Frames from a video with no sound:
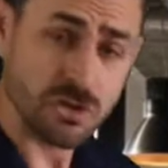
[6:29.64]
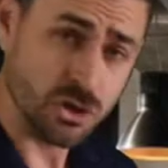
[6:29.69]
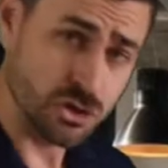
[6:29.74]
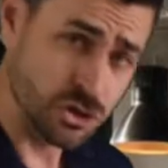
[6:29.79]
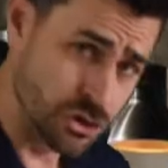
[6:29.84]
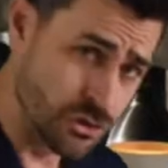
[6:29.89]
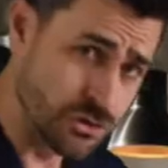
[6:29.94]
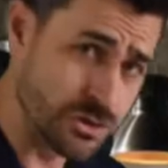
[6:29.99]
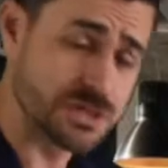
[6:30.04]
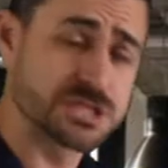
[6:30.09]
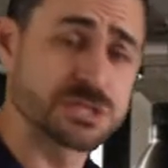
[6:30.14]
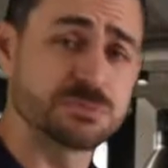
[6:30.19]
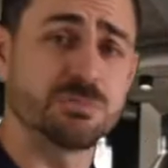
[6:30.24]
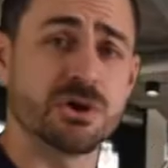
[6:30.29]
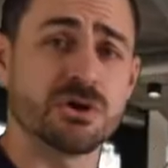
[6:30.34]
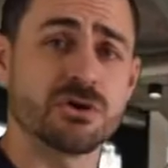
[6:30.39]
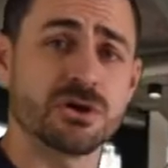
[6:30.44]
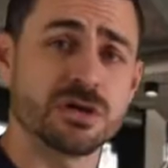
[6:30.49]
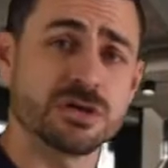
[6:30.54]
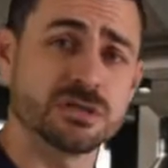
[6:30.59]
your
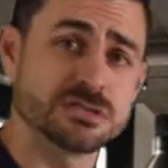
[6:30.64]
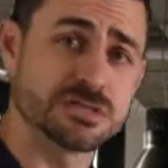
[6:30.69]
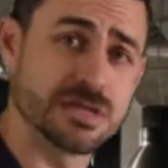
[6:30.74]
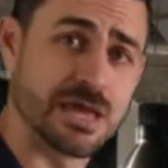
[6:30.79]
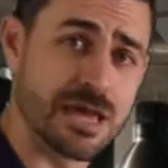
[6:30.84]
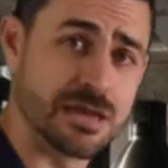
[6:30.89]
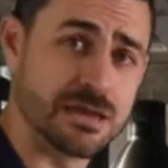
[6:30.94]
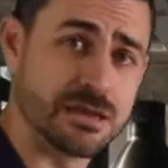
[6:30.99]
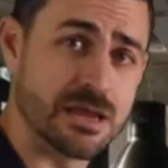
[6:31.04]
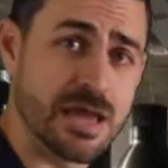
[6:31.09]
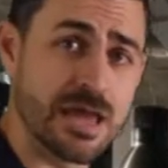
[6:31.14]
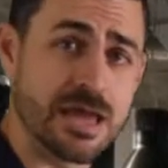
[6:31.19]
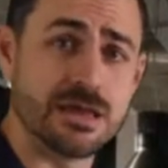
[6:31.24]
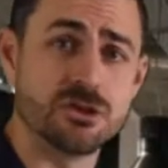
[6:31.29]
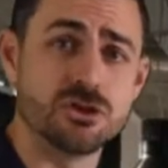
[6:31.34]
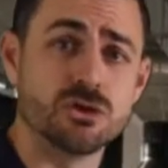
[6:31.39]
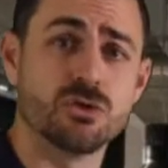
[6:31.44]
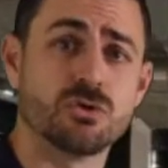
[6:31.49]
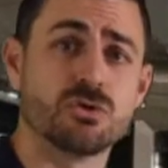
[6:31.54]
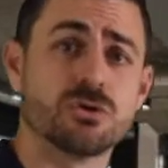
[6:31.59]
experience
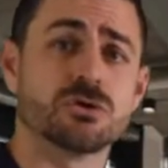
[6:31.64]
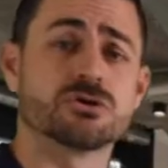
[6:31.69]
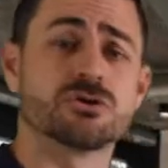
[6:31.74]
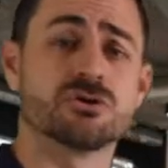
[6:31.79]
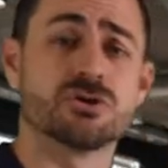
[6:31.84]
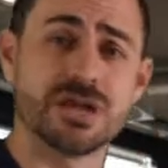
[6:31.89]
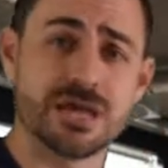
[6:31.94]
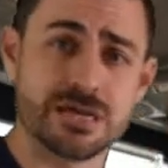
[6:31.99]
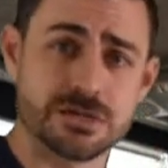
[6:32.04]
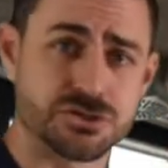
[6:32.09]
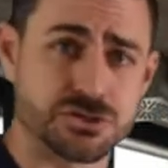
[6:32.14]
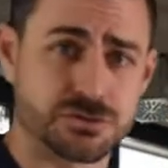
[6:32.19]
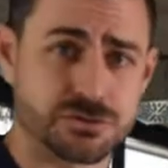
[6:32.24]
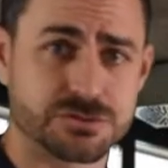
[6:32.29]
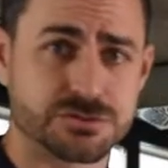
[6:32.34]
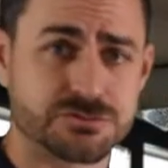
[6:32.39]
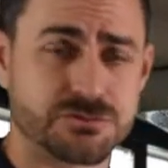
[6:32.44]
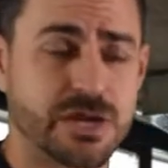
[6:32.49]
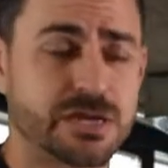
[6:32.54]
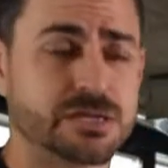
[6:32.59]
and your
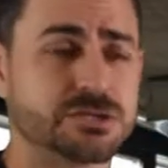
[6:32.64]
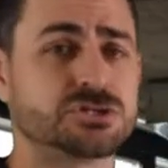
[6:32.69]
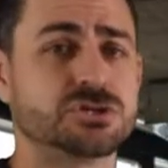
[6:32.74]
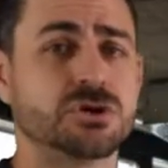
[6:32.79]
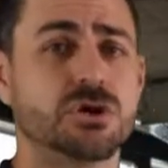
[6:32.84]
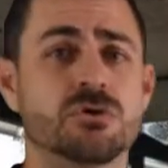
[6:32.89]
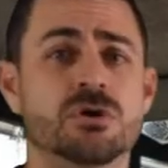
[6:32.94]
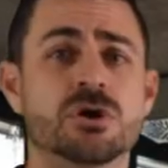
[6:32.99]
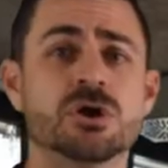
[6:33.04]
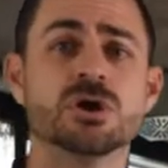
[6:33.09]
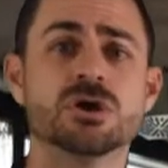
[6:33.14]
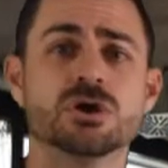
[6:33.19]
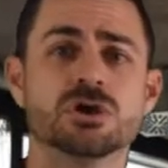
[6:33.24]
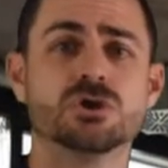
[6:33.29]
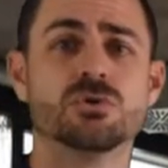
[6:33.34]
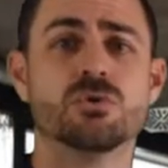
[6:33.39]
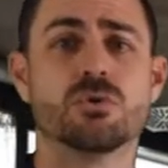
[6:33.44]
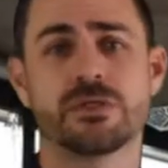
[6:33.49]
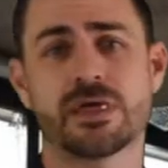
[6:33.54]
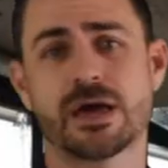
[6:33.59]
credentials, right? So
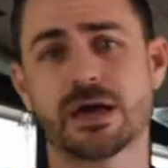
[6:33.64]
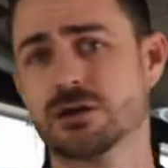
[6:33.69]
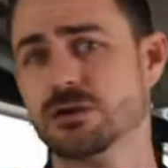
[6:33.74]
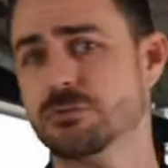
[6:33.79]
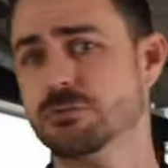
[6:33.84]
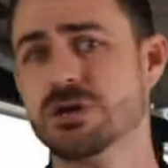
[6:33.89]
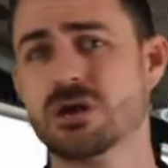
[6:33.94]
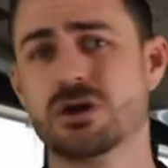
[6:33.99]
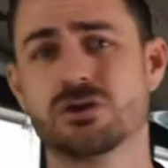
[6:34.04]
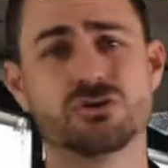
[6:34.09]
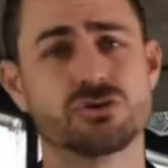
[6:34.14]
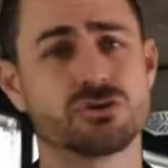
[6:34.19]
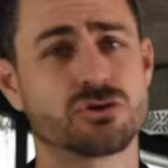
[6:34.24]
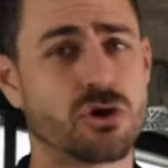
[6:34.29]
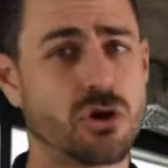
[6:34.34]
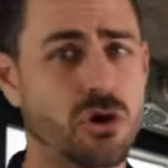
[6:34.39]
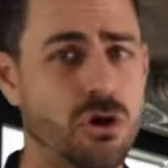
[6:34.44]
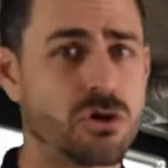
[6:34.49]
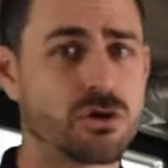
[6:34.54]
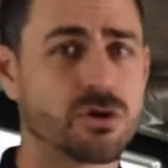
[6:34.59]
that could be on your
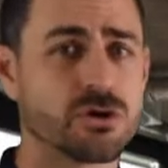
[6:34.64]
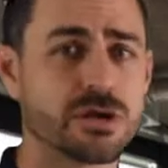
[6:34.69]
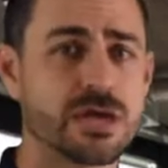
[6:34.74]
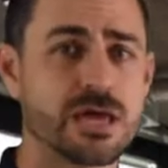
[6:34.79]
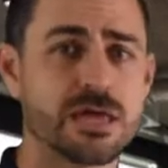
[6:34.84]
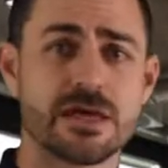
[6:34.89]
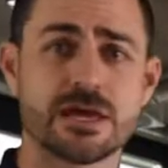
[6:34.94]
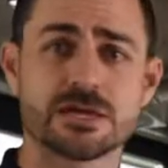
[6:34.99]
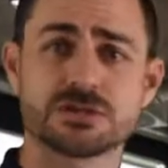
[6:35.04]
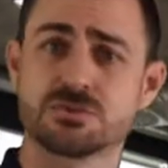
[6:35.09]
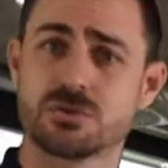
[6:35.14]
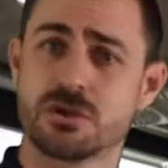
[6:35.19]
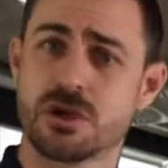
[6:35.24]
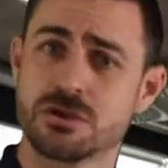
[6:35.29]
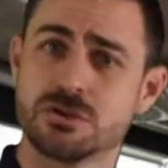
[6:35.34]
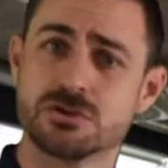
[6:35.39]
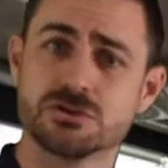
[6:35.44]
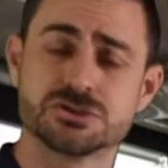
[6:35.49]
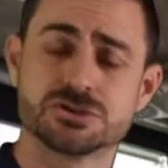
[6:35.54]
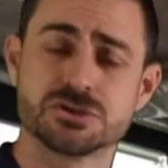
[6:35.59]
card, and that's what I
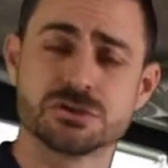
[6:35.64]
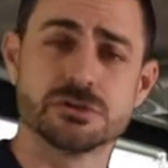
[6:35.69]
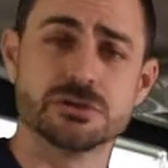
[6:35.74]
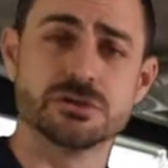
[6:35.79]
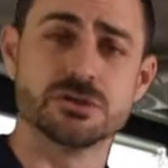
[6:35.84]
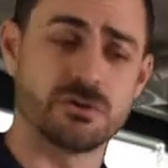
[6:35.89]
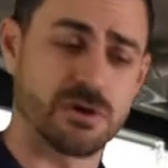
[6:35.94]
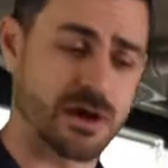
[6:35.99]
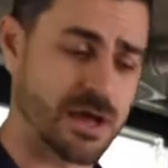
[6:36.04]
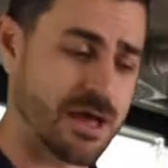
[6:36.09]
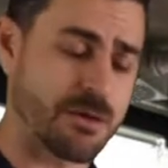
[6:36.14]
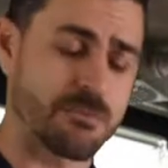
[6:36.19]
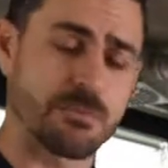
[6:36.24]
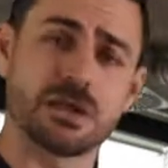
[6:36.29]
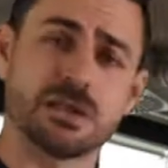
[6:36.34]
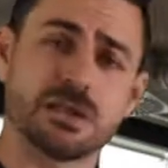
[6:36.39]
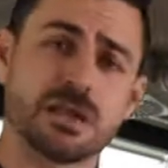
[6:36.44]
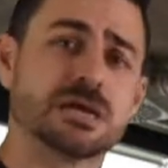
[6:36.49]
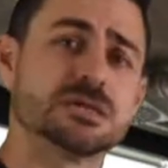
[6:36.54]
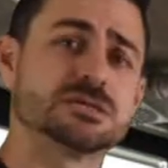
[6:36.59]
usually do. I have
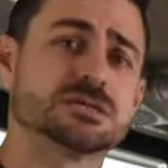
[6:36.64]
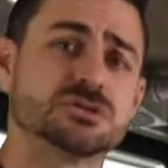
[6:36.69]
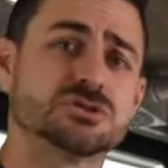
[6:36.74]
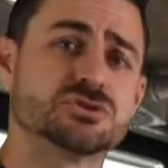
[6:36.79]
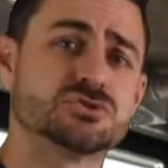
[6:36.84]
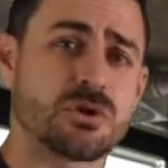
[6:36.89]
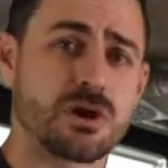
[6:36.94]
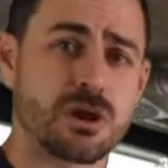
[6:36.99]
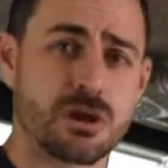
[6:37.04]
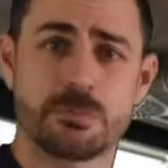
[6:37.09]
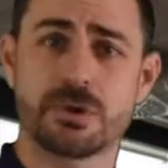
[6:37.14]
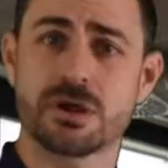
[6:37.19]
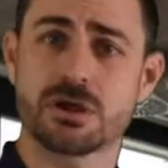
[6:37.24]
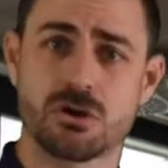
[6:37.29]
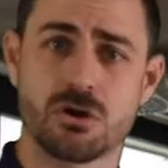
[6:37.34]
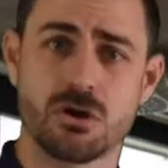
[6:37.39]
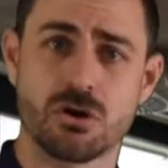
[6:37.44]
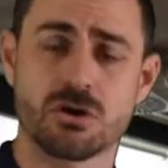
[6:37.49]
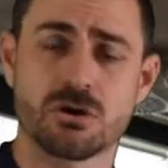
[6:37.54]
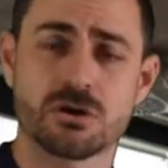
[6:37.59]
my license right on my
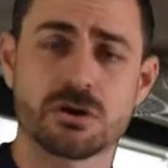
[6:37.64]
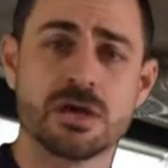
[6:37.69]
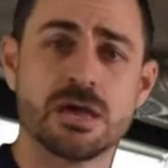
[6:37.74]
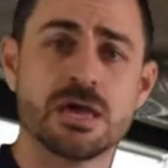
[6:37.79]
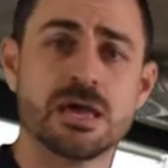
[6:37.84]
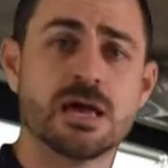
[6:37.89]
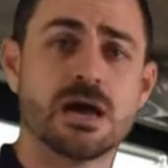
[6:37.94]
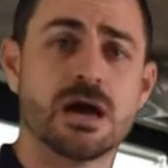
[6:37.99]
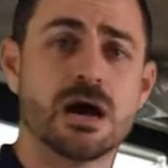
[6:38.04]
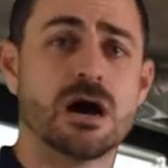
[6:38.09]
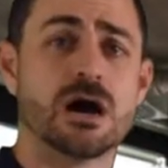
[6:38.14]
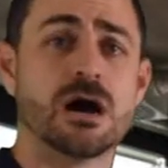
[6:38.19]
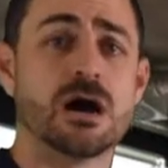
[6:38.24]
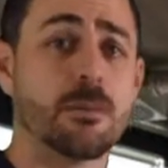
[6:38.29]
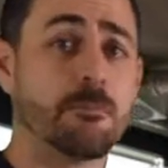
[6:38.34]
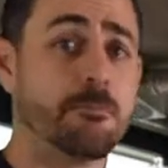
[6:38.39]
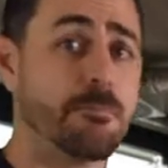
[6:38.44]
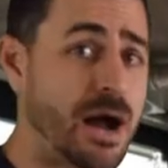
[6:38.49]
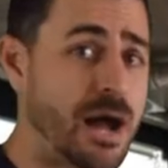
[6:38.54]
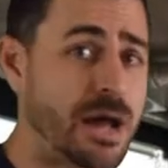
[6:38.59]
card,
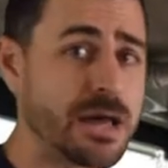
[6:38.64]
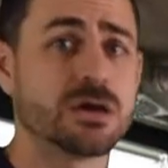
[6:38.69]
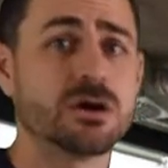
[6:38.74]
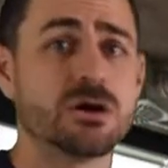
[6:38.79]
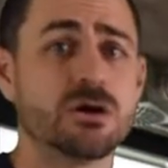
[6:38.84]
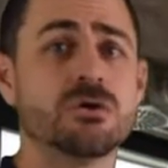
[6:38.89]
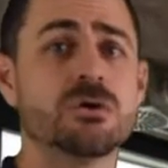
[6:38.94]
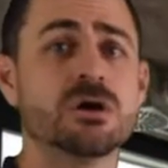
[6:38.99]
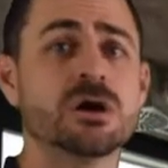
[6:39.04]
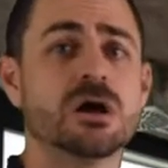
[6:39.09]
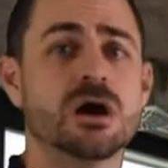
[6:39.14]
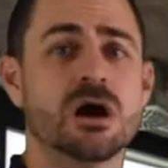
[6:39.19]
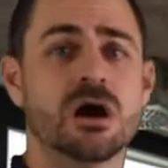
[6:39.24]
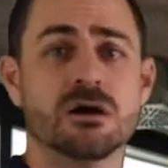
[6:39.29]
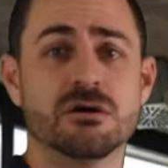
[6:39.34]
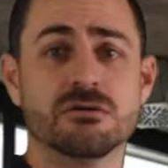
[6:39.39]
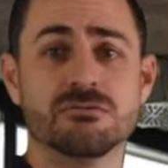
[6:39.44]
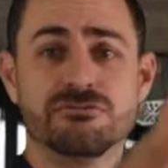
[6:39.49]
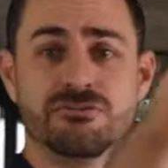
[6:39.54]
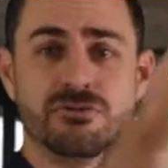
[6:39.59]
a bio
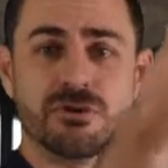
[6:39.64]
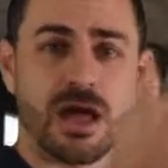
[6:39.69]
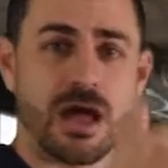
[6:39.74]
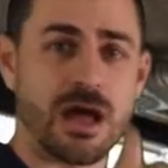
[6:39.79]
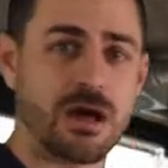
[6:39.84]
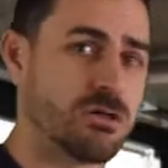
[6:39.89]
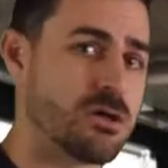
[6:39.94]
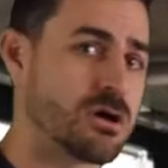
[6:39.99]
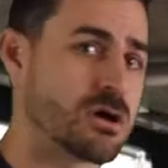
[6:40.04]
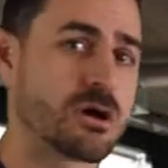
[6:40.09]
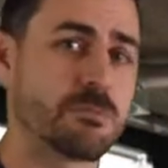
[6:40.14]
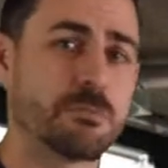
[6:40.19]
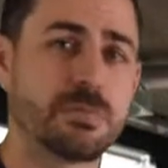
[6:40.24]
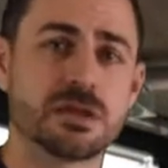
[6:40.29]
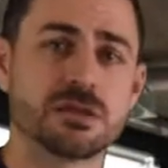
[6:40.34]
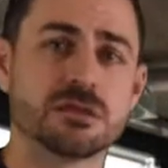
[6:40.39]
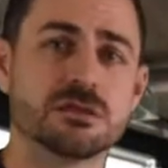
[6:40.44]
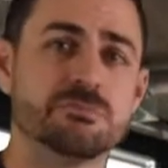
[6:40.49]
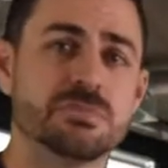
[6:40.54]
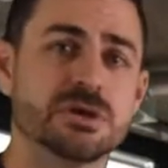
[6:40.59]
of how long I've
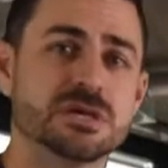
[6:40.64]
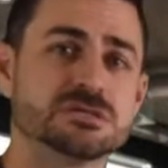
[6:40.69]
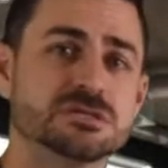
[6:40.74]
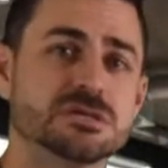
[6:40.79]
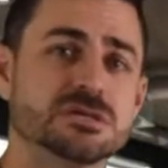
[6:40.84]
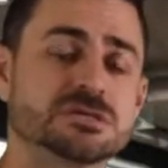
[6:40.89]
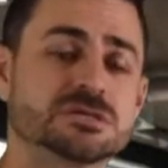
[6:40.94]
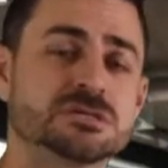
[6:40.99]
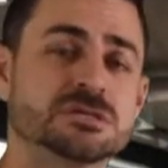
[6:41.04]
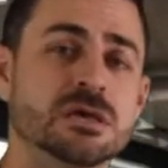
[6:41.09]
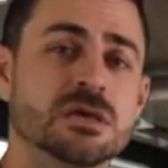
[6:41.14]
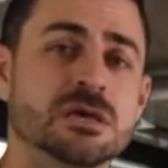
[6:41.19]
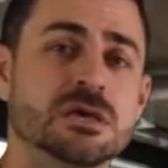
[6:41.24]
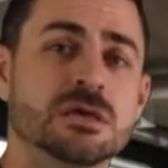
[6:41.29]
been in the business.